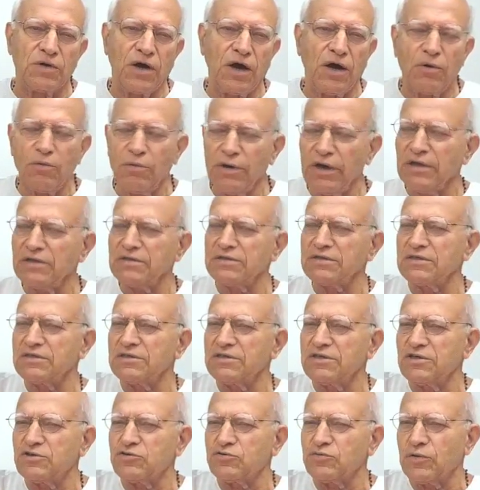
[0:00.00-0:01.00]
How else
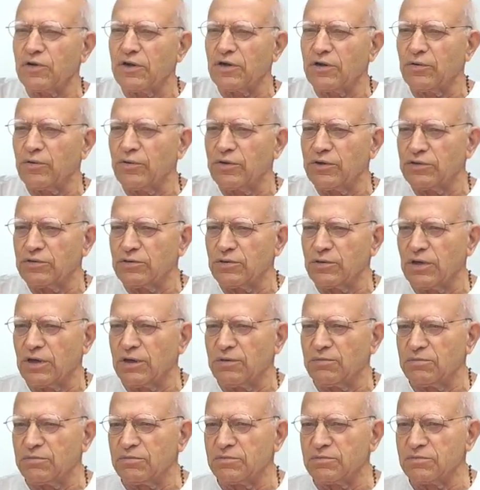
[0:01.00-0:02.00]
is Ishvara going to
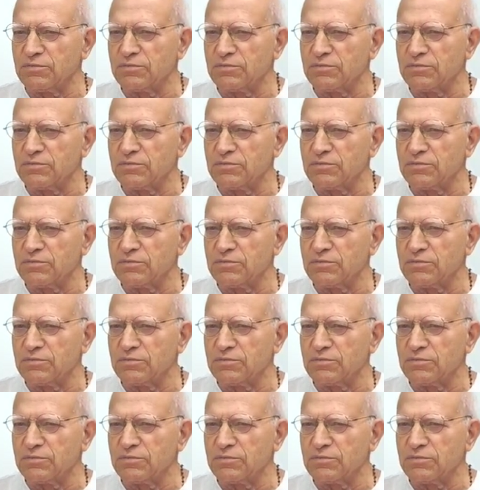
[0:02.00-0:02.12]
come?